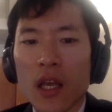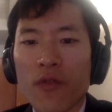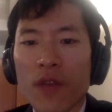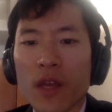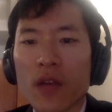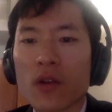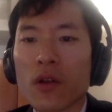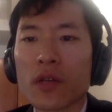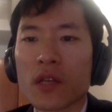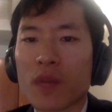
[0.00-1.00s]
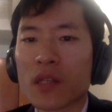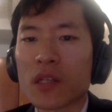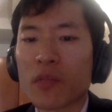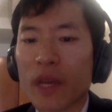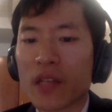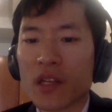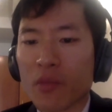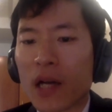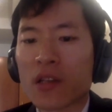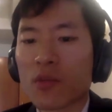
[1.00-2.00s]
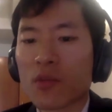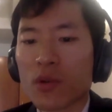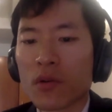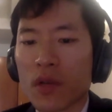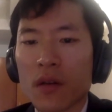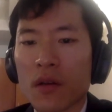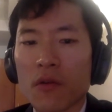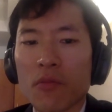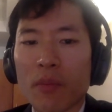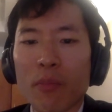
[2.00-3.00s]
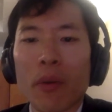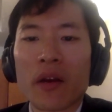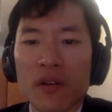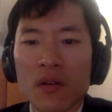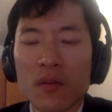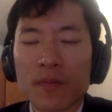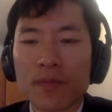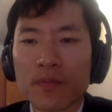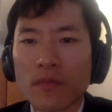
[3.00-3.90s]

if we can close as much space as possible, it will be better.